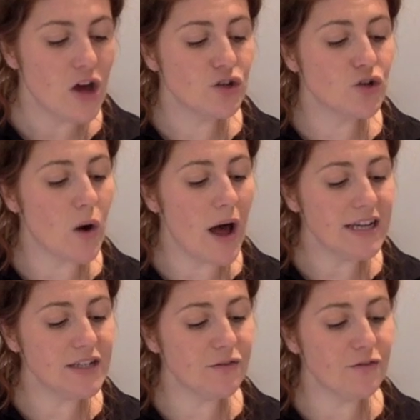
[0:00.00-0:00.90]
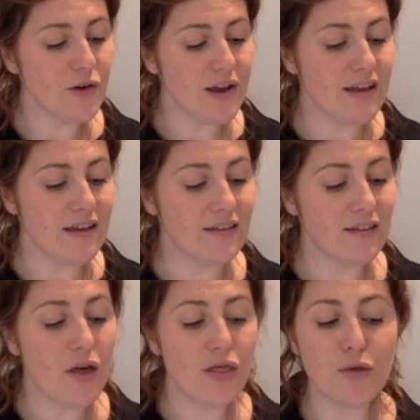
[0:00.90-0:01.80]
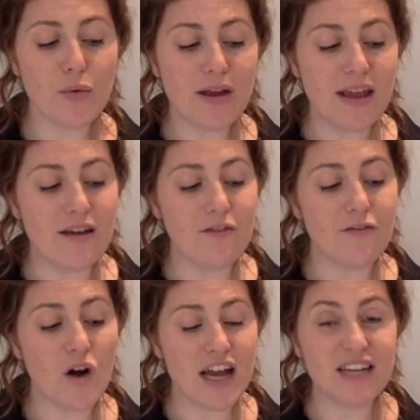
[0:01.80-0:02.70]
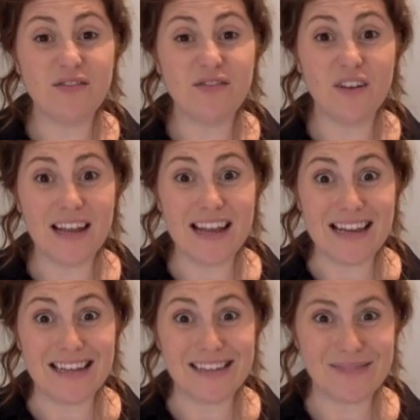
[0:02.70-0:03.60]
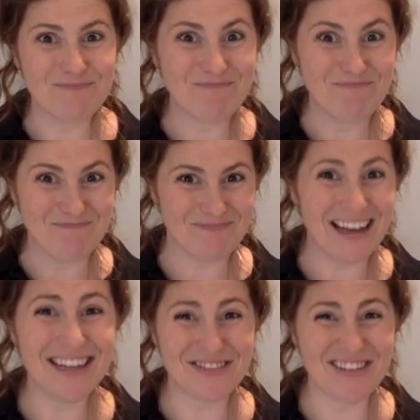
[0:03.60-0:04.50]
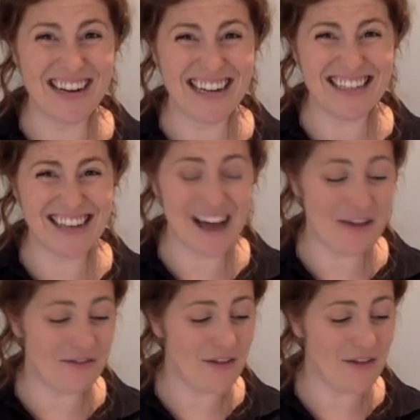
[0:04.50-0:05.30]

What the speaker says: Try to freeze 3 fried fleas. It's really tough.